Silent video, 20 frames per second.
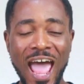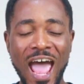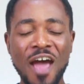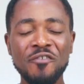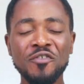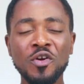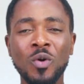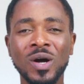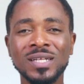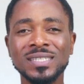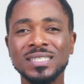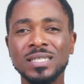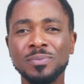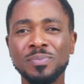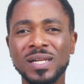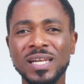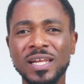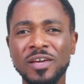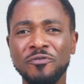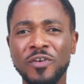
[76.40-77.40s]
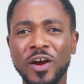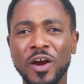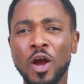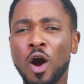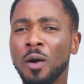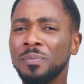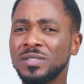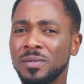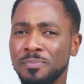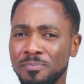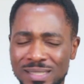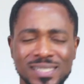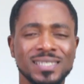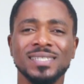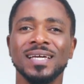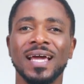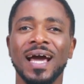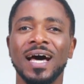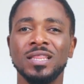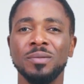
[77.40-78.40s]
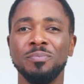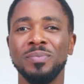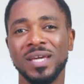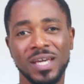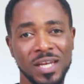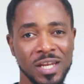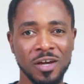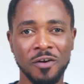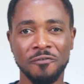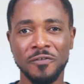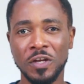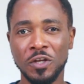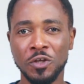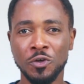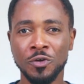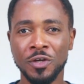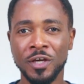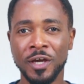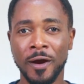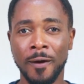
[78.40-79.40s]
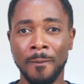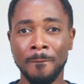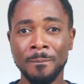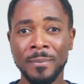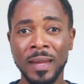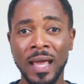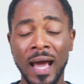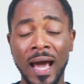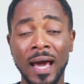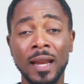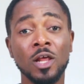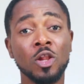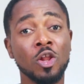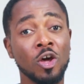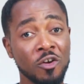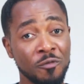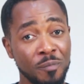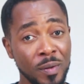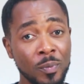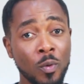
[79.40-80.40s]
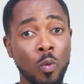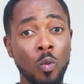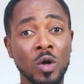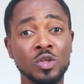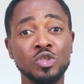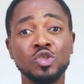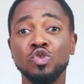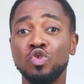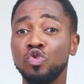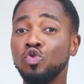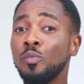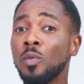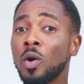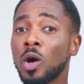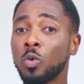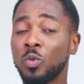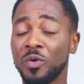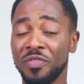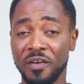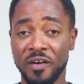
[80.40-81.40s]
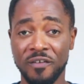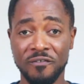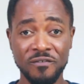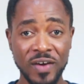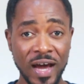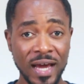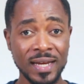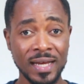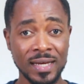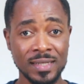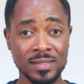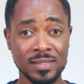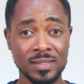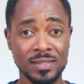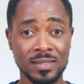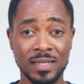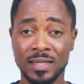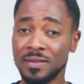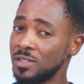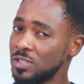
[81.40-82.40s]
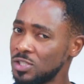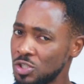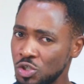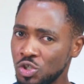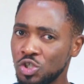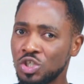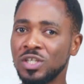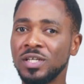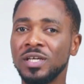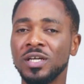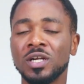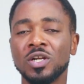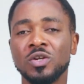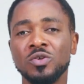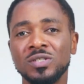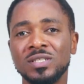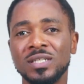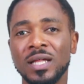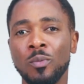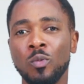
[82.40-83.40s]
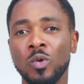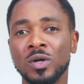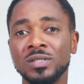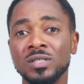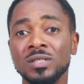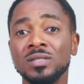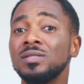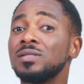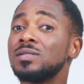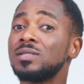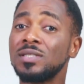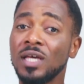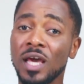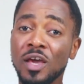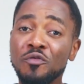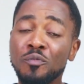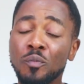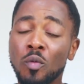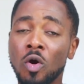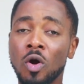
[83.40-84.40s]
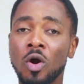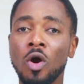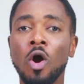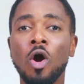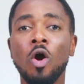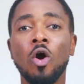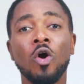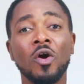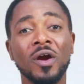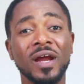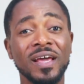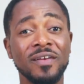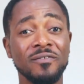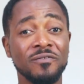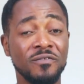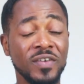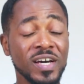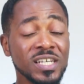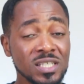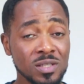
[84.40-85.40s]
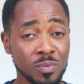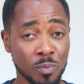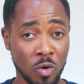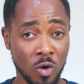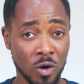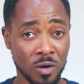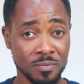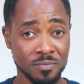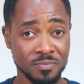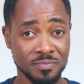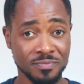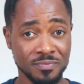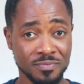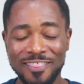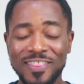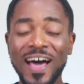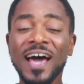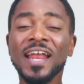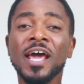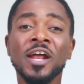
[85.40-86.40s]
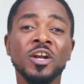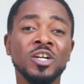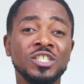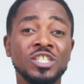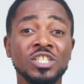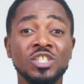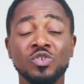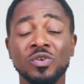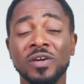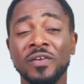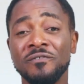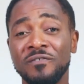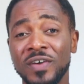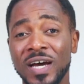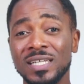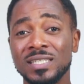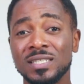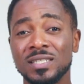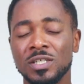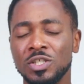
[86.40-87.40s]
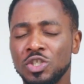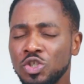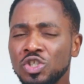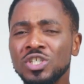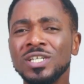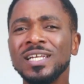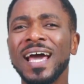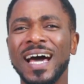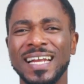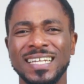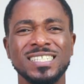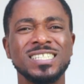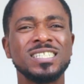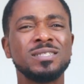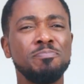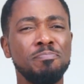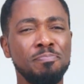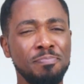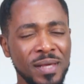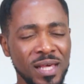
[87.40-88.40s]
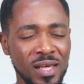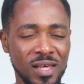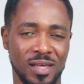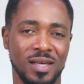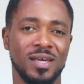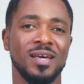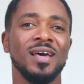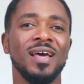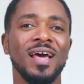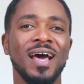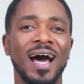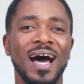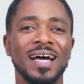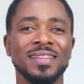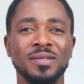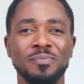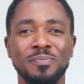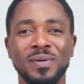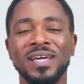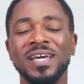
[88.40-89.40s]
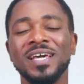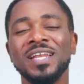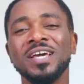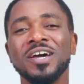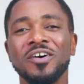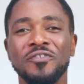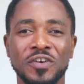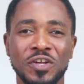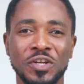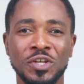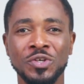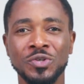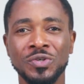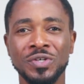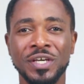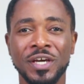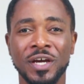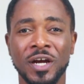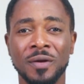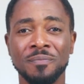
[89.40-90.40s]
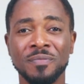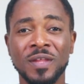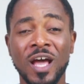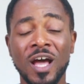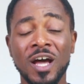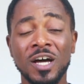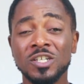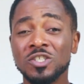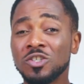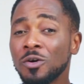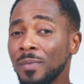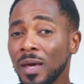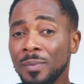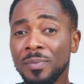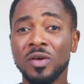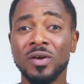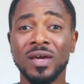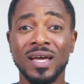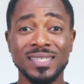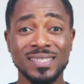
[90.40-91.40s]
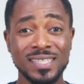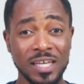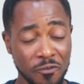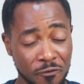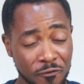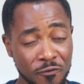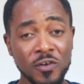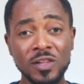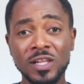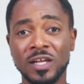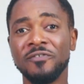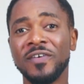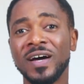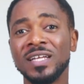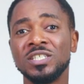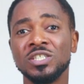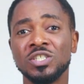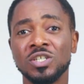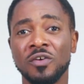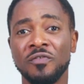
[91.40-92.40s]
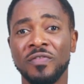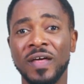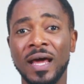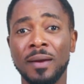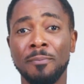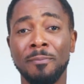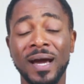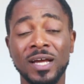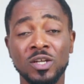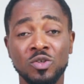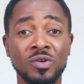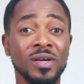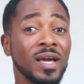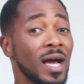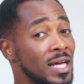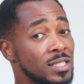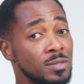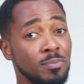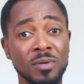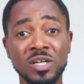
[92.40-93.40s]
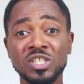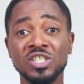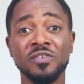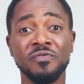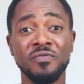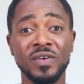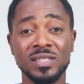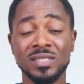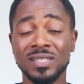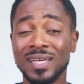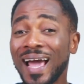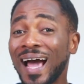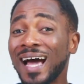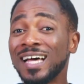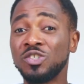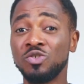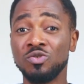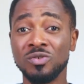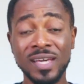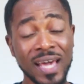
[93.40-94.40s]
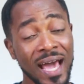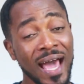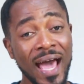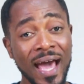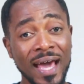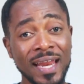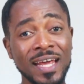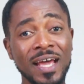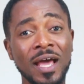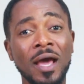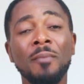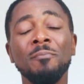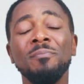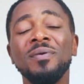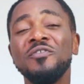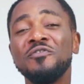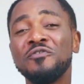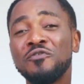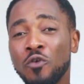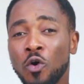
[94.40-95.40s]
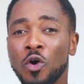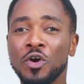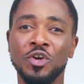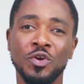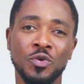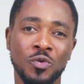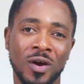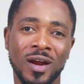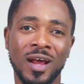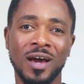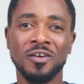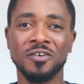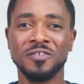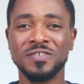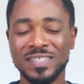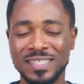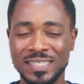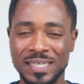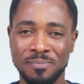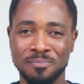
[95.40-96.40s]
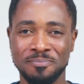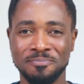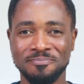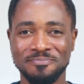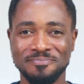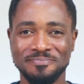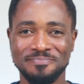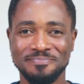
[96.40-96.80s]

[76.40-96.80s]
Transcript: Everyone's typically very optimistic at the beginning of a new year, and a lot of people want to do more with their finances, and this usually includes them wanting to save more or invest more. That energy to invest is usually at its peak at the beginning of a new year. So maybe you can take full advantage of that by doing as much investing as you can before you run out of steam.